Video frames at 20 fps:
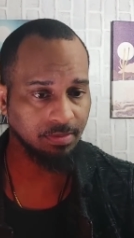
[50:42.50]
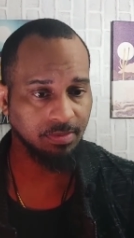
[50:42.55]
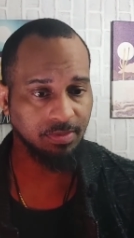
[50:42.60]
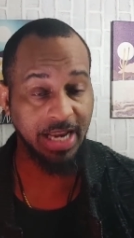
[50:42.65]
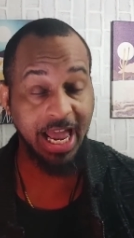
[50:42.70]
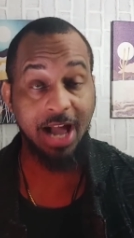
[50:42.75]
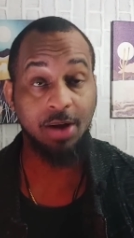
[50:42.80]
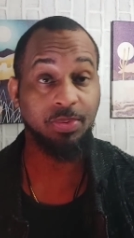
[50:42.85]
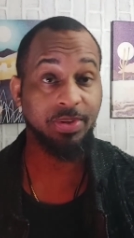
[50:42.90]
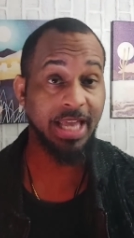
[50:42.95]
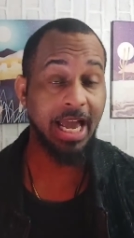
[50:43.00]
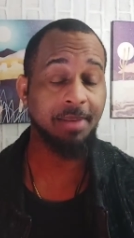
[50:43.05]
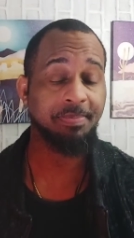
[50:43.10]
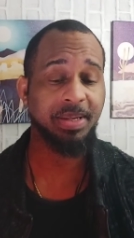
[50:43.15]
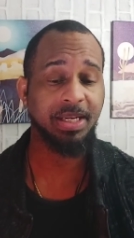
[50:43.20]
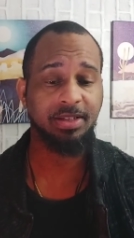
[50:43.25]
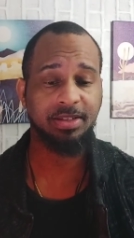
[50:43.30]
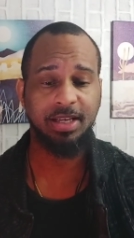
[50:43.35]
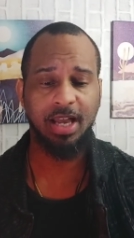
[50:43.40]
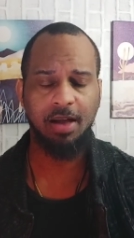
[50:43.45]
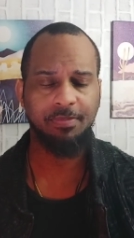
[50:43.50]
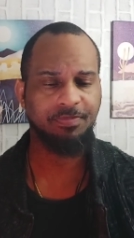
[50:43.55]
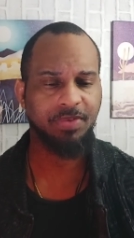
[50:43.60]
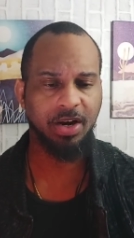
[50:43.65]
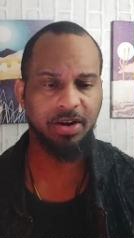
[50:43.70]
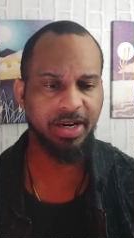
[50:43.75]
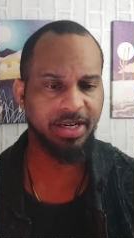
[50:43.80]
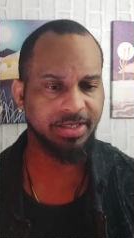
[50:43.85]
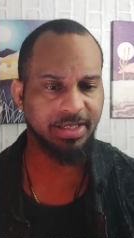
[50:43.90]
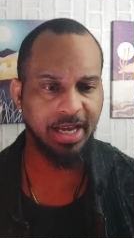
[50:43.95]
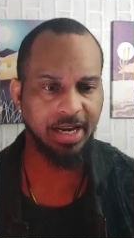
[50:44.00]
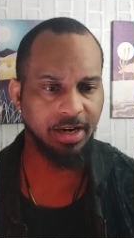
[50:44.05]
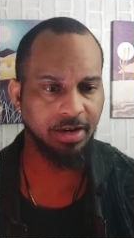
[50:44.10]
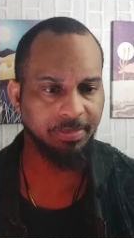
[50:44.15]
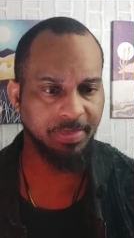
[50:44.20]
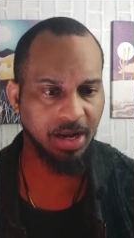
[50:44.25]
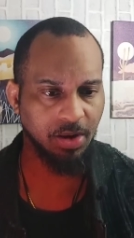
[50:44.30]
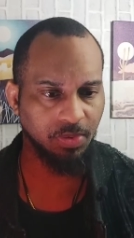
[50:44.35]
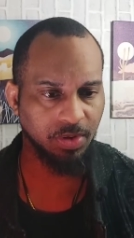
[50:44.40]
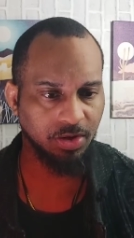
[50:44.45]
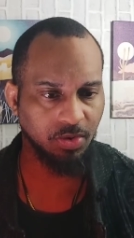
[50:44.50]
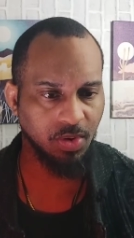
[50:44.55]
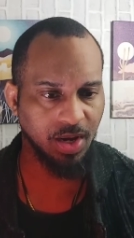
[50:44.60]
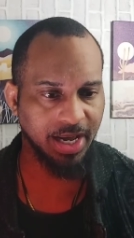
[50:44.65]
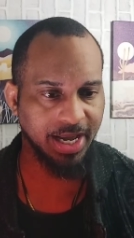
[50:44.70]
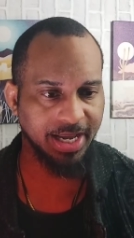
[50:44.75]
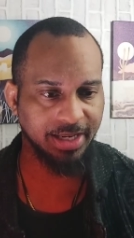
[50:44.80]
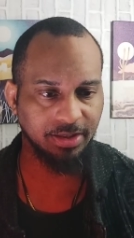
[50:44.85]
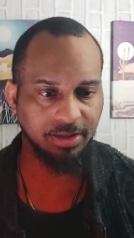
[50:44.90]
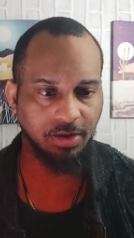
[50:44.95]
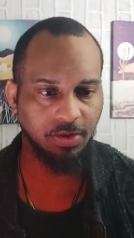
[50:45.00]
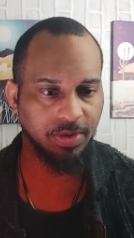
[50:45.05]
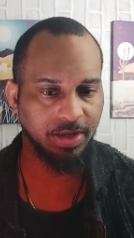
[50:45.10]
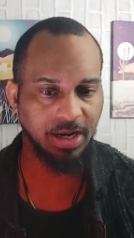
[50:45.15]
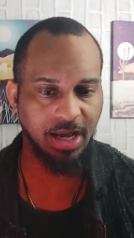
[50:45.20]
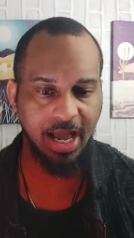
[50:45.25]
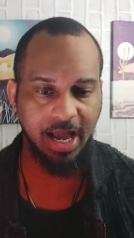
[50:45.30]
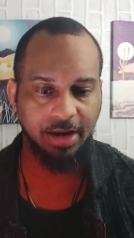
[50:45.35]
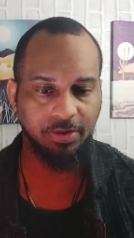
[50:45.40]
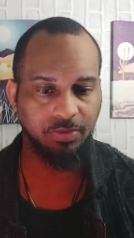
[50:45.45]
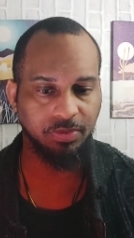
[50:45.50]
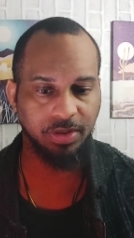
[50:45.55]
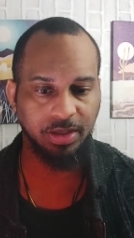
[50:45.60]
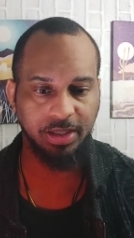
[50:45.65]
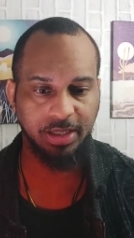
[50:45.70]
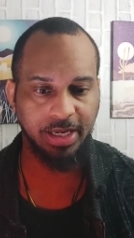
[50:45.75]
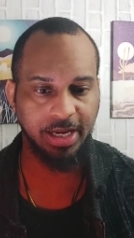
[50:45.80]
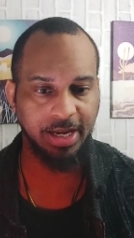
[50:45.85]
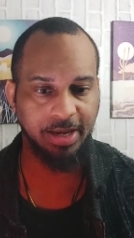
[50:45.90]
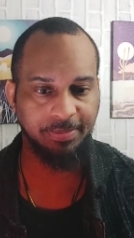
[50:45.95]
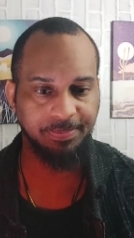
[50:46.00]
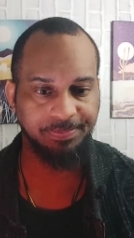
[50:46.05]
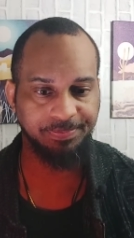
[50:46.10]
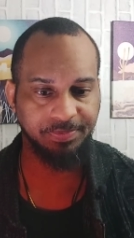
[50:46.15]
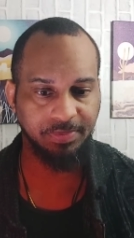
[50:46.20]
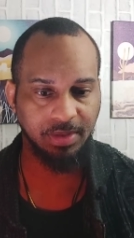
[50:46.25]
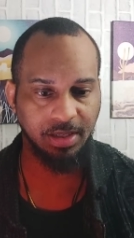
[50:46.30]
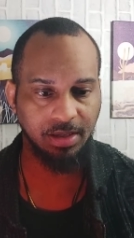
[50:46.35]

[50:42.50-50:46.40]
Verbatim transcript: now, with that being said, I'm very excited about what Quant has going on. I really am.